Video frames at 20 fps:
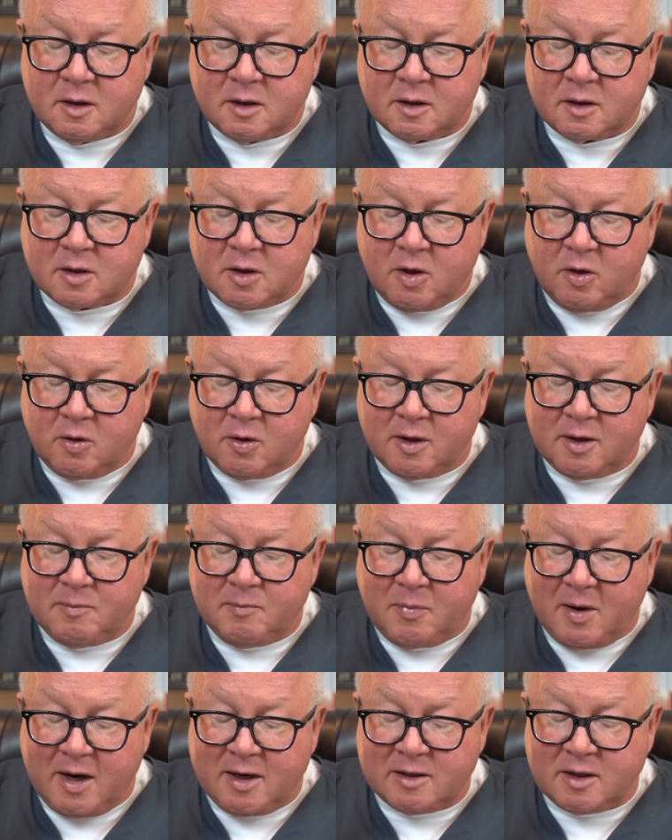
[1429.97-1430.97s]
choline
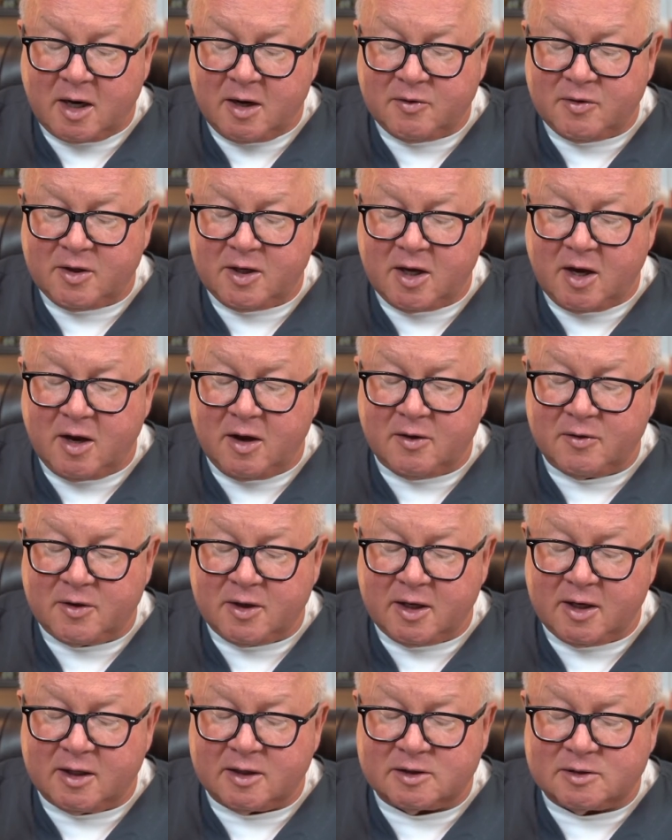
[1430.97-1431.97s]
bite. I think I think
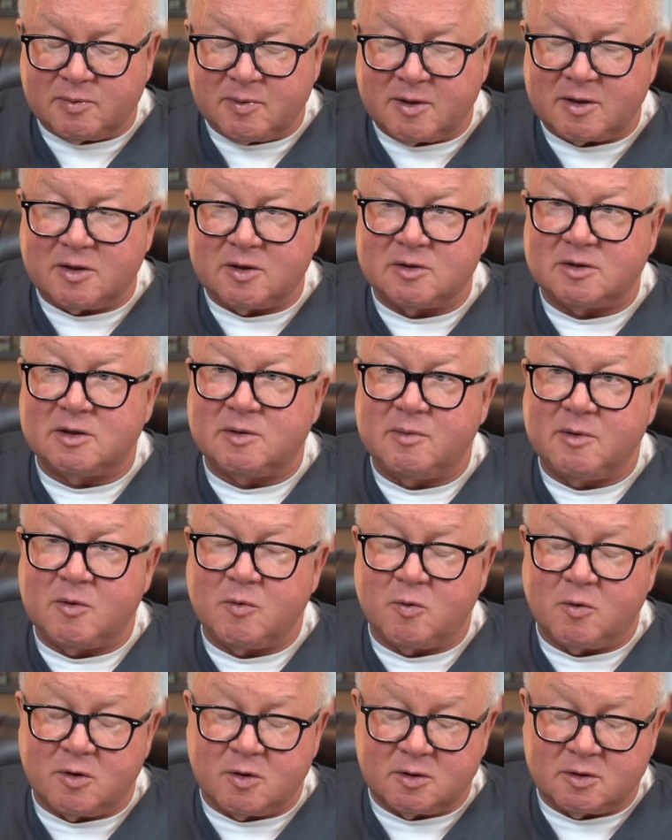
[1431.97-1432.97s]
I'd expect those to be
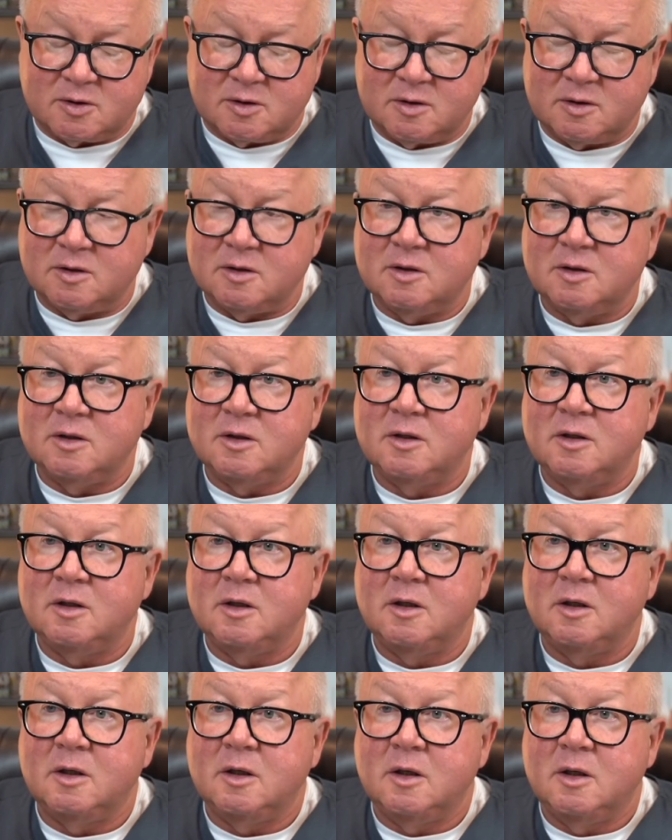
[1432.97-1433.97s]
worse.
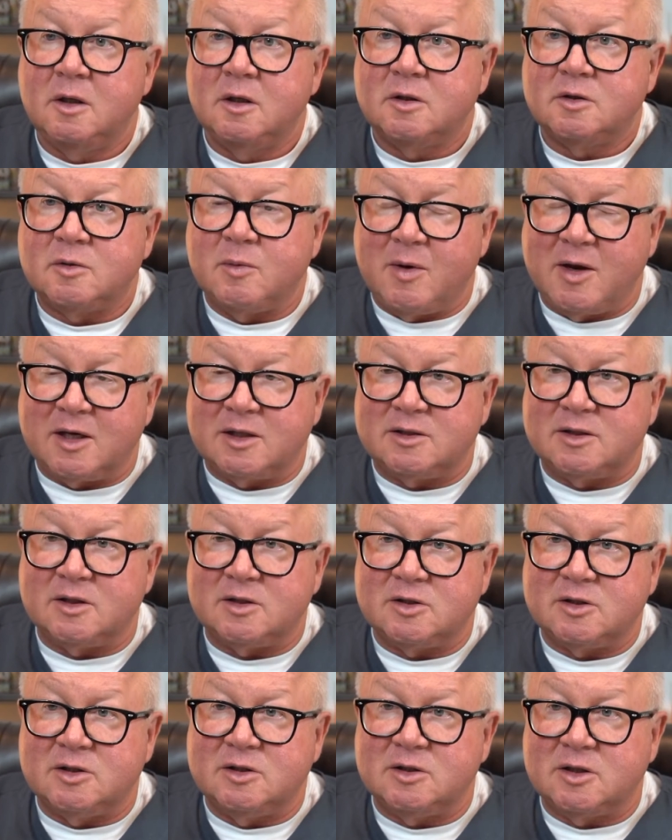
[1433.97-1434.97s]
So Mike says
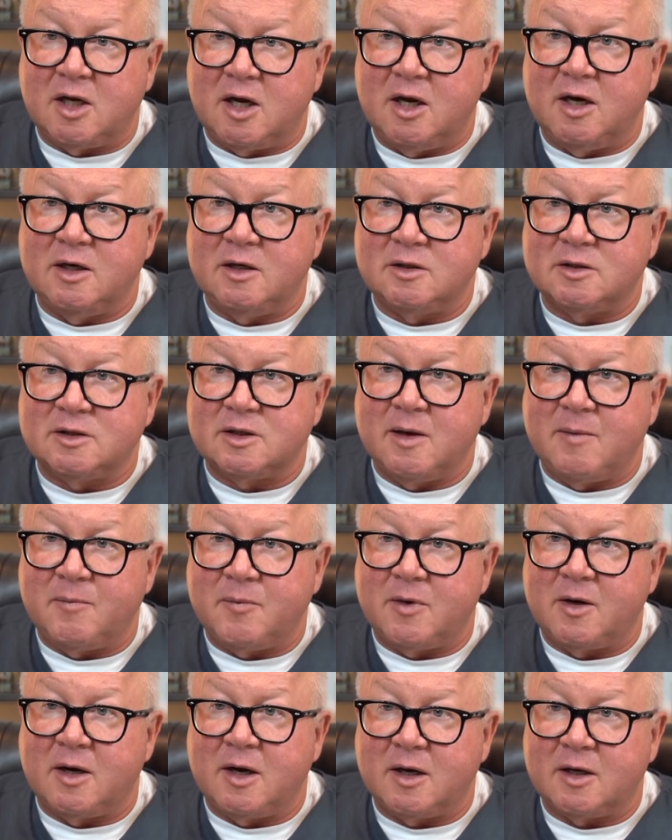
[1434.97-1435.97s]
she's on
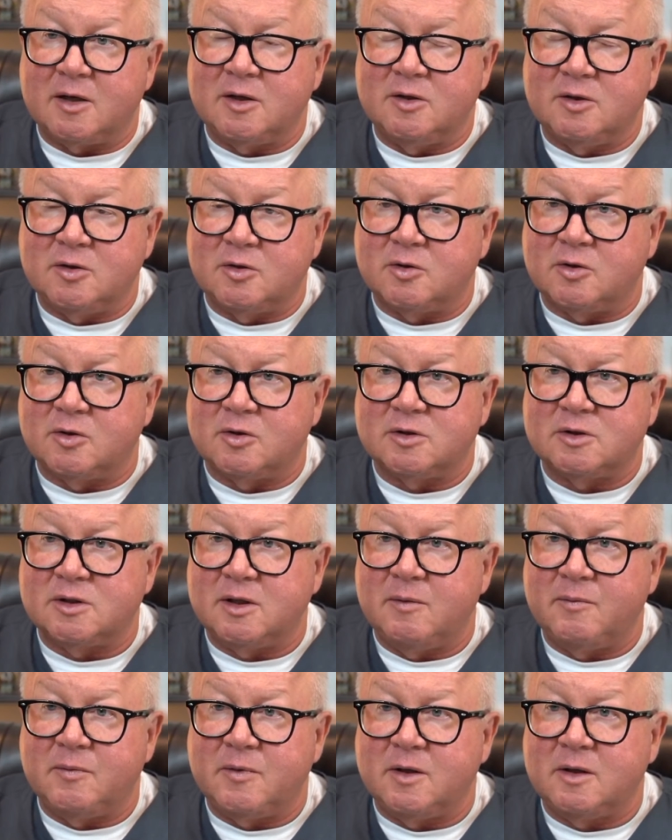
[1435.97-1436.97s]
something like Endure or
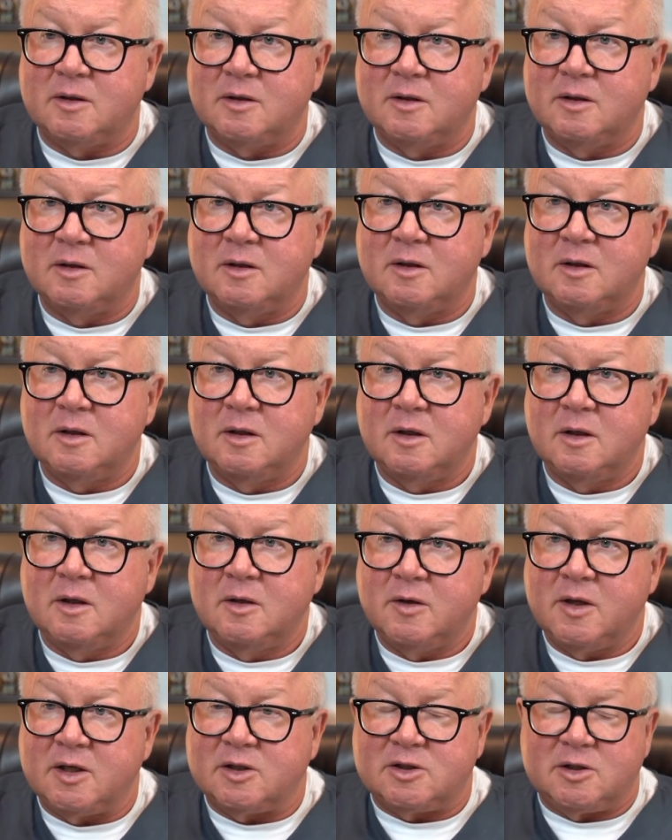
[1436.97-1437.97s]
something. I can't
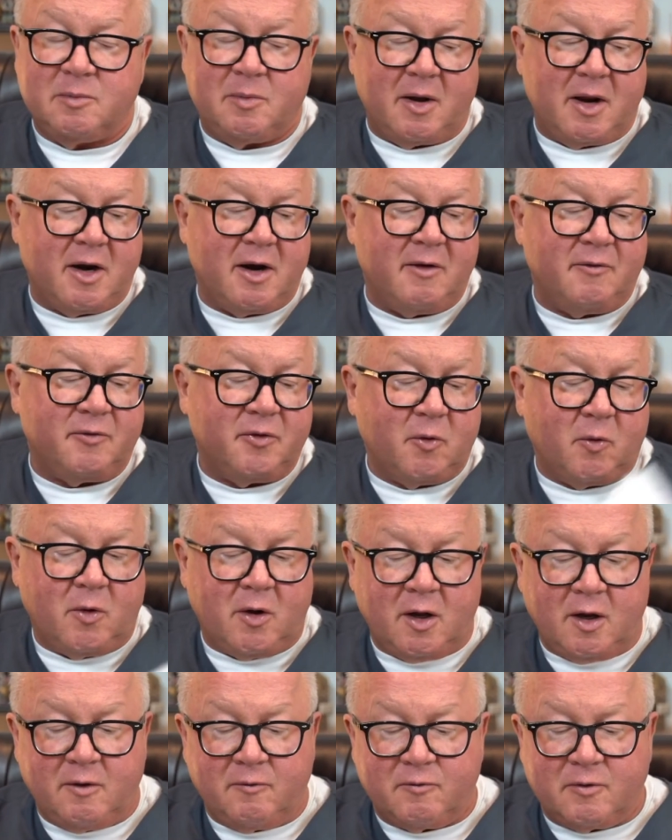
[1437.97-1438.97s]
remember that she bought off the
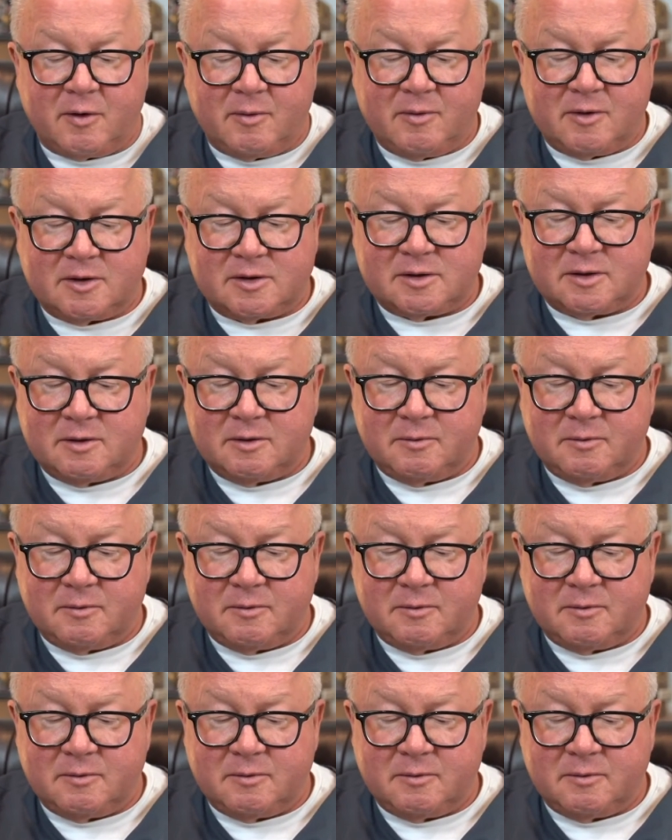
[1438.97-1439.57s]
wall yeah. from us.